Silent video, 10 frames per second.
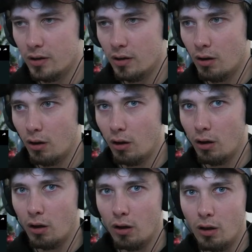
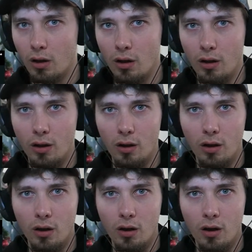
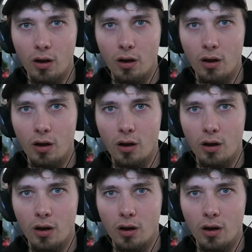
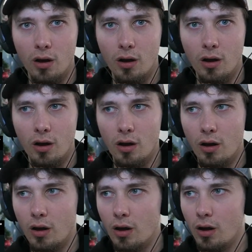
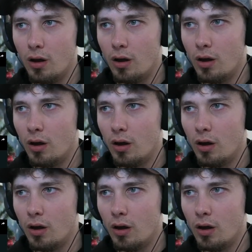(no one is talking)